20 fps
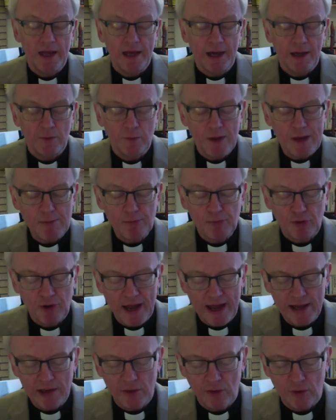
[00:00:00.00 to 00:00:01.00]
And we
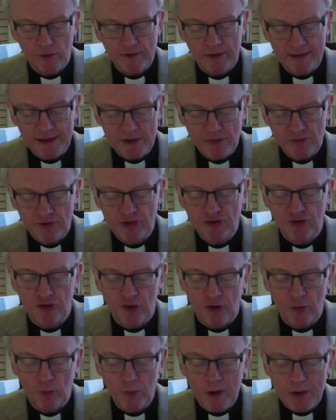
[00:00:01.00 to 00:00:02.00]
pray, Lord, that in
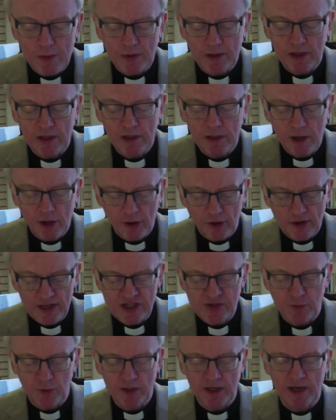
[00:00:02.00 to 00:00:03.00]
return we would
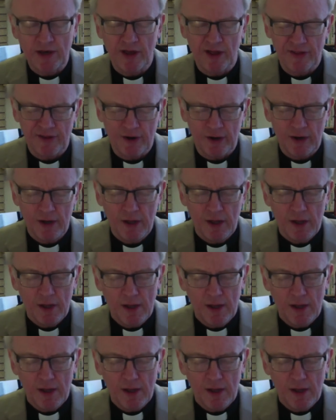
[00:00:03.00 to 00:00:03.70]
encourage one another